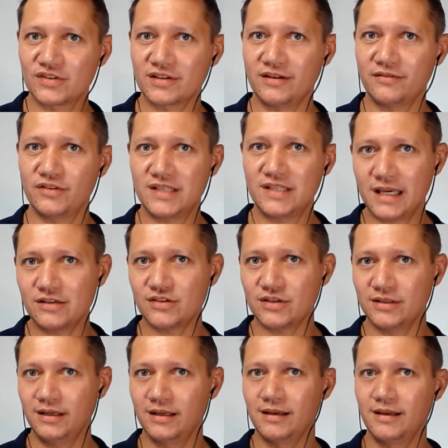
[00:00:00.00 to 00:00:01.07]
this
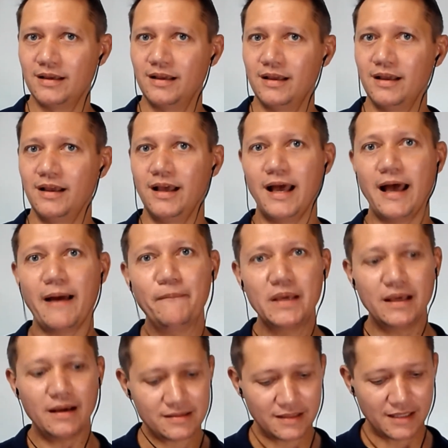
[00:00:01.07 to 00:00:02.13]
conversation. And
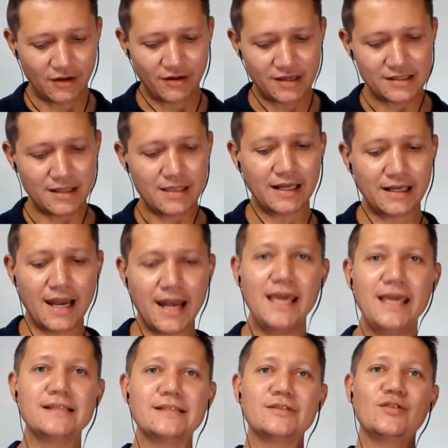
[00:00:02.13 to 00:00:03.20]
because there isn't that
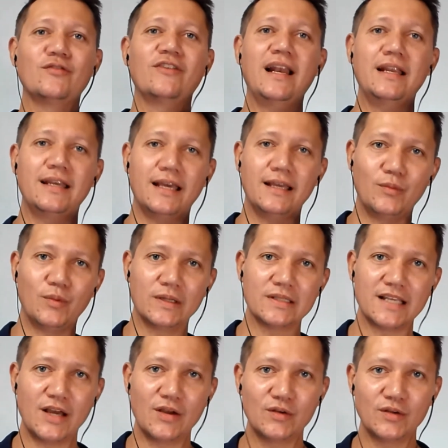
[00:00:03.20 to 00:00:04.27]
need to validate
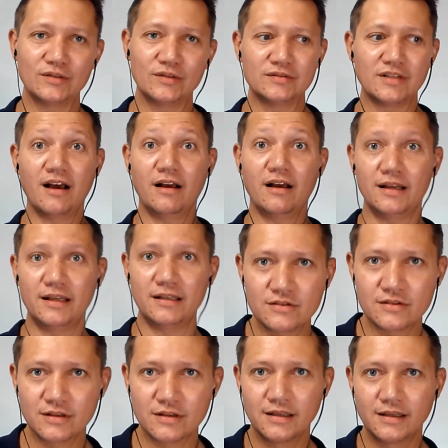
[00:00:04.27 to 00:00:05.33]
one's own
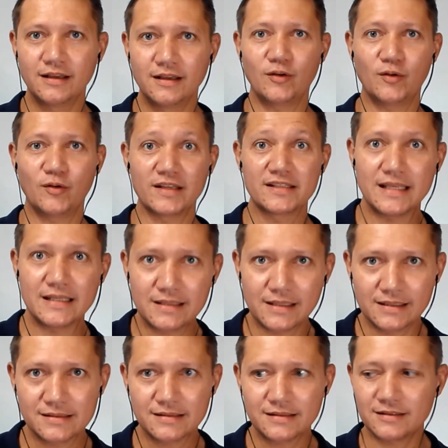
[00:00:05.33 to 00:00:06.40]
knowledge or
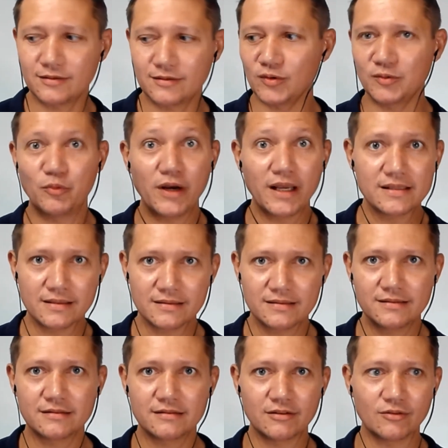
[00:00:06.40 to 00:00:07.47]
existence or
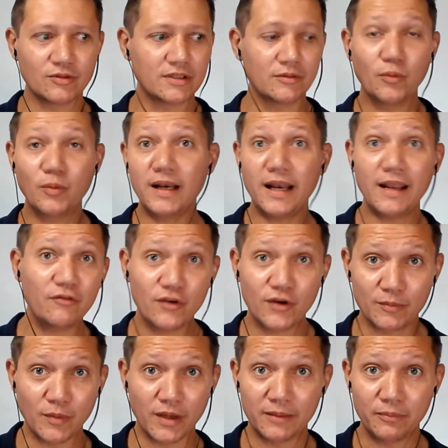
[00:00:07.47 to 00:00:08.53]
presence or
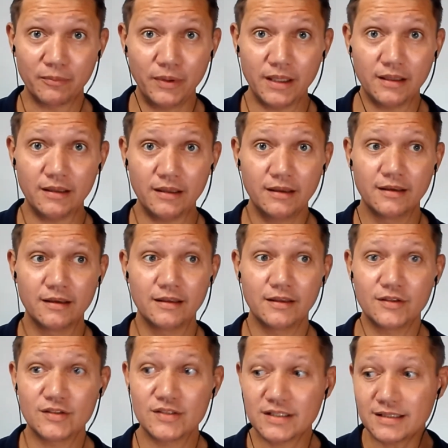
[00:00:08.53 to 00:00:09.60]
whatever it might be,
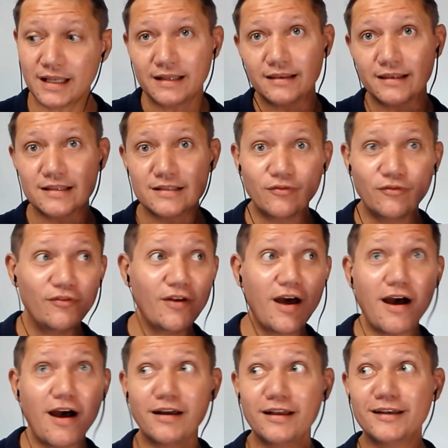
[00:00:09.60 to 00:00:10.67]
you just let this
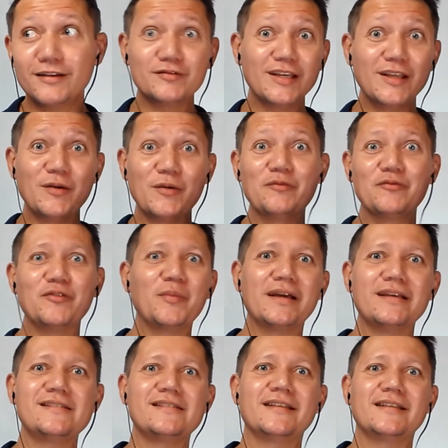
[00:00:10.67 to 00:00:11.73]
flood of new
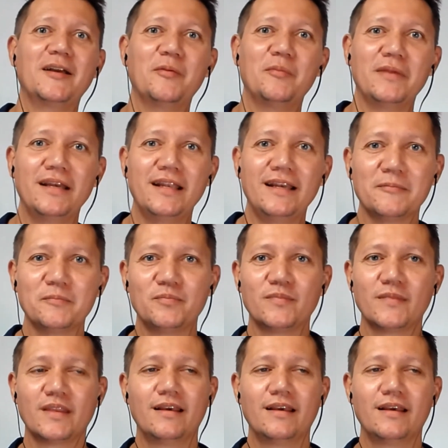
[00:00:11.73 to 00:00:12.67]
information coming in.